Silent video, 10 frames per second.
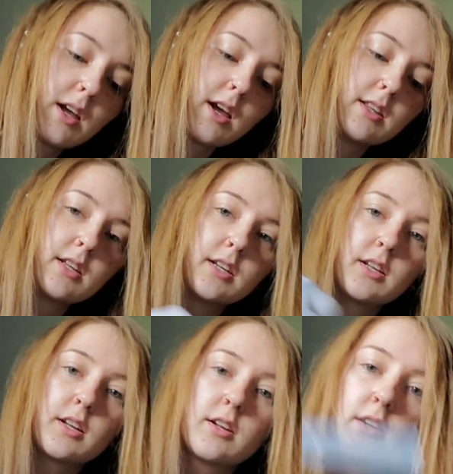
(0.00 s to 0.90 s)
and
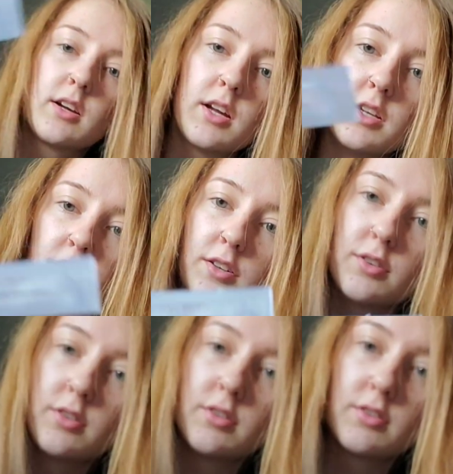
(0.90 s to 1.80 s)
then the
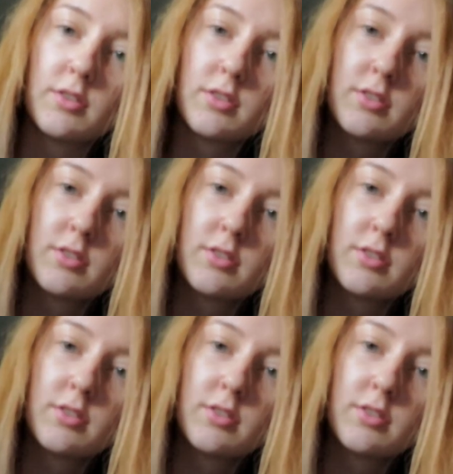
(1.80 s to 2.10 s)
needle.